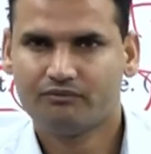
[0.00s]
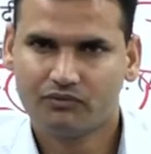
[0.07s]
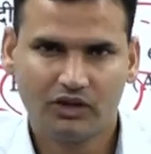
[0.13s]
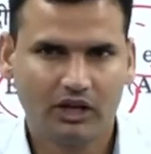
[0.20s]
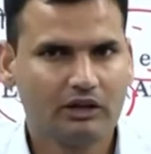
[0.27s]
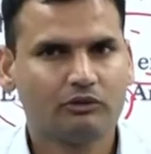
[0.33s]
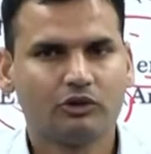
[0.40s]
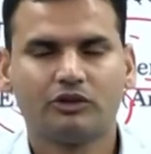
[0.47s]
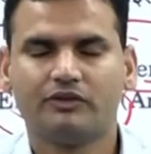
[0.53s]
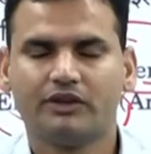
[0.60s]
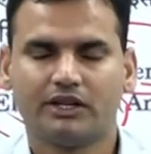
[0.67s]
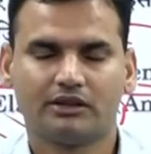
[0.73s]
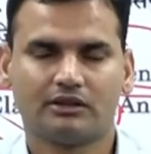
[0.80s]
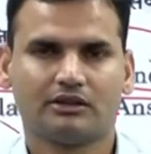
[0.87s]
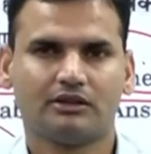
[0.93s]
they would
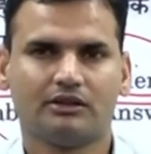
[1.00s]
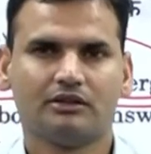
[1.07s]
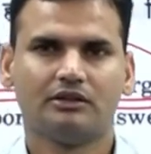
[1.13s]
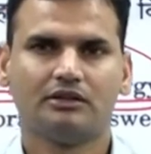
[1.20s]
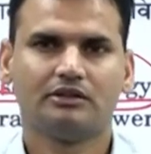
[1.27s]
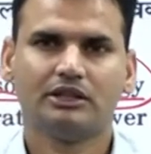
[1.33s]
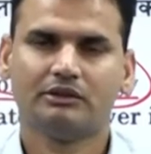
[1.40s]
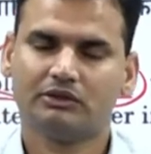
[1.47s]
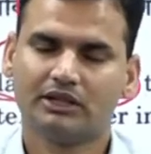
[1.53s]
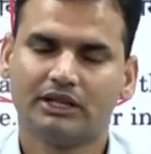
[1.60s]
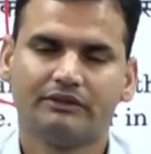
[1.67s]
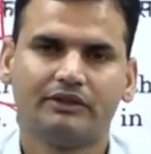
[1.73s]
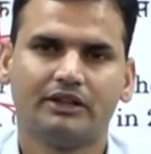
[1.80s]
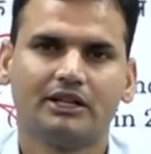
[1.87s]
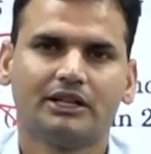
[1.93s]
win. They would
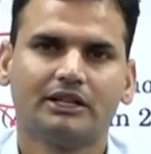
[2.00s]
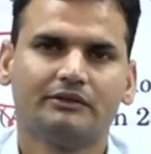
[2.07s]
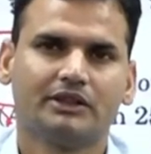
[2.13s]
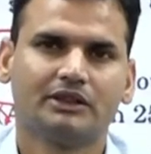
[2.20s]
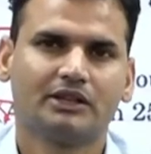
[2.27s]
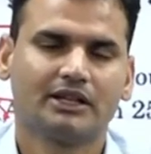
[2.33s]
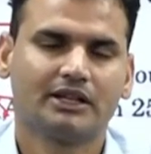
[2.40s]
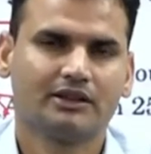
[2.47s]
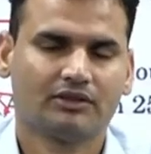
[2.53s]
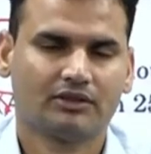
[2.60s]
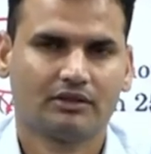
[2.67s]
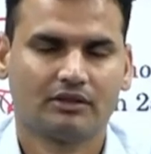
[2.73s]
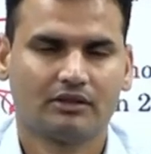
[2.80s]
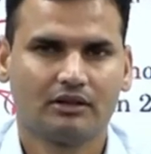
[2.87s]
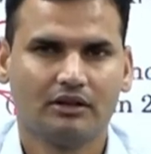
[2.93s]
definitely win the
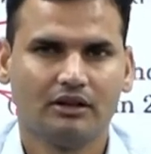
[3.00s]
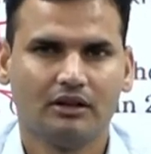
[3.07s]
race.